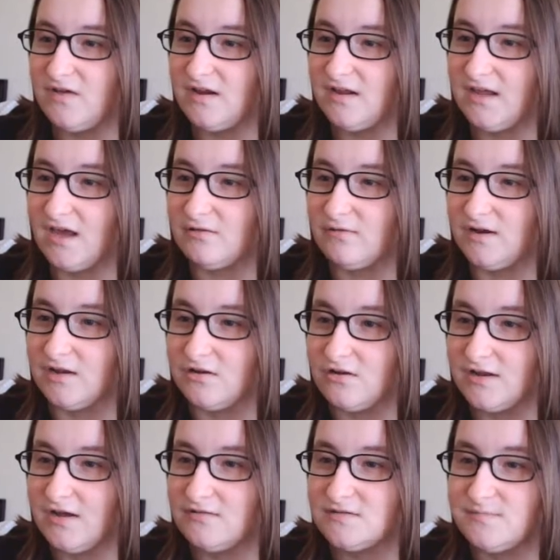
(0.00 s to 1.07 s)
inviting Henry to
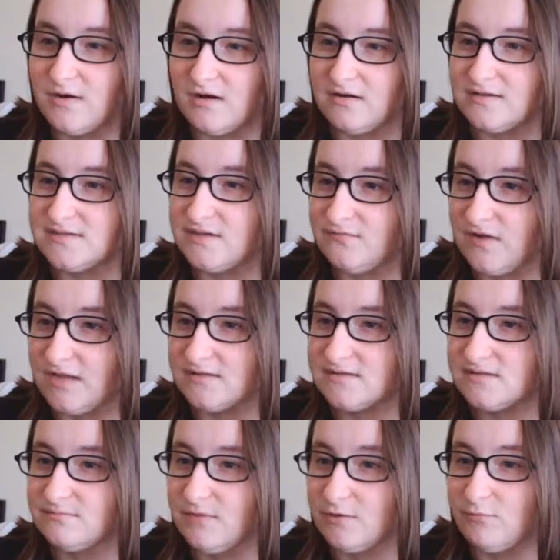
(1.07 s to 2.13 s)
cookouts, parties, and
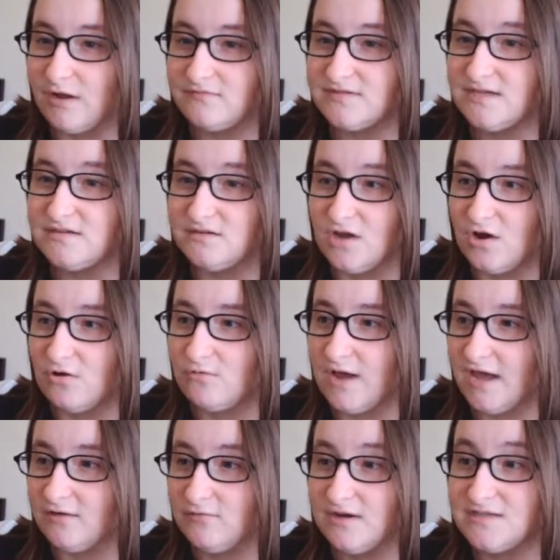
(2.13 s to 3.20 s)
events. My wife said no,
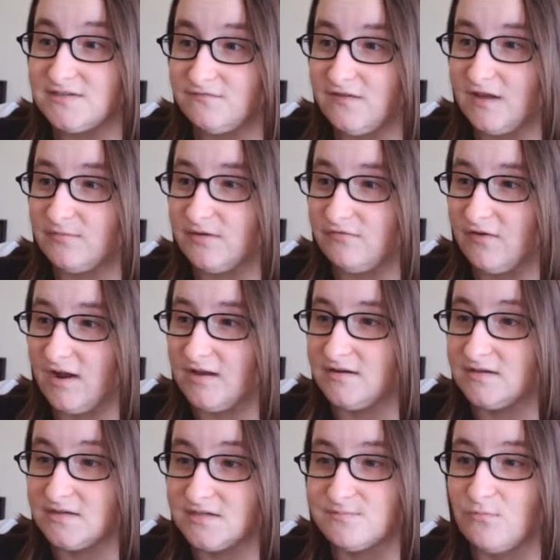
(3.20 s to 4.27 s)
Henry is a family friend
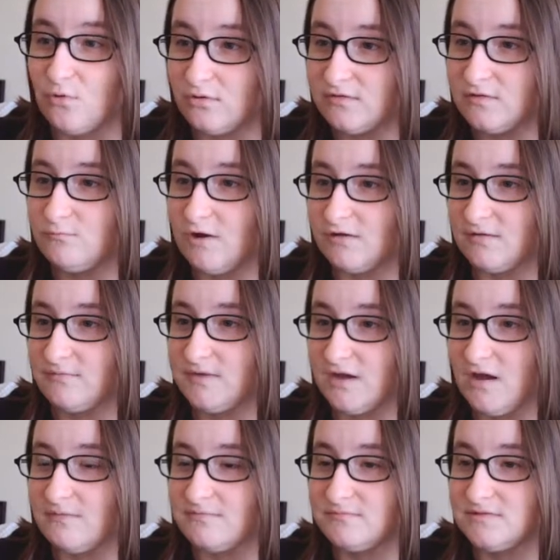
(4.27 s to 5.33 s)
and is more than welcome to
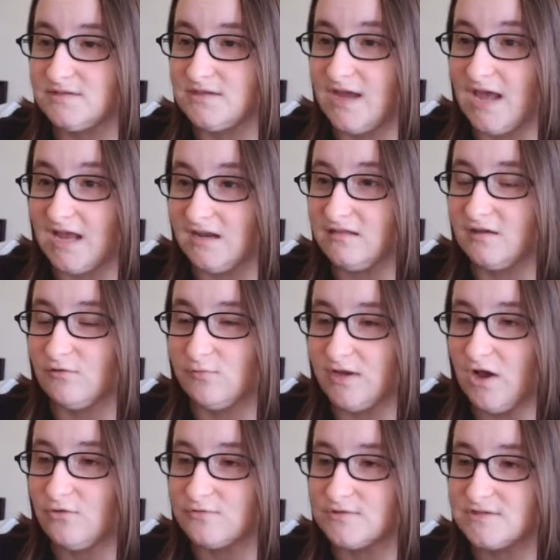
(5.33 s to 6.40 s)
come to anything we
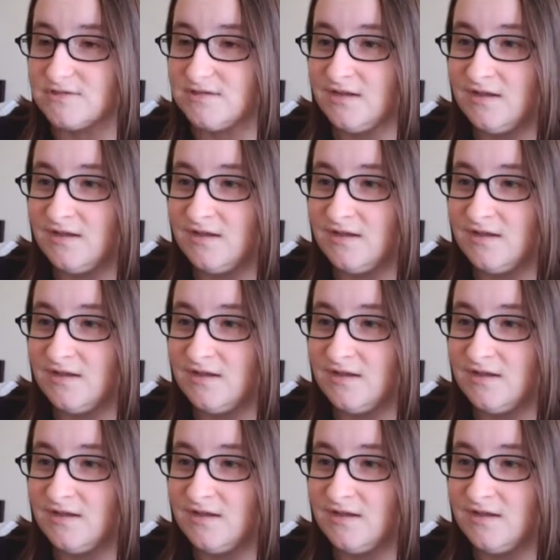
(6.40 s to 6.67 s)
host.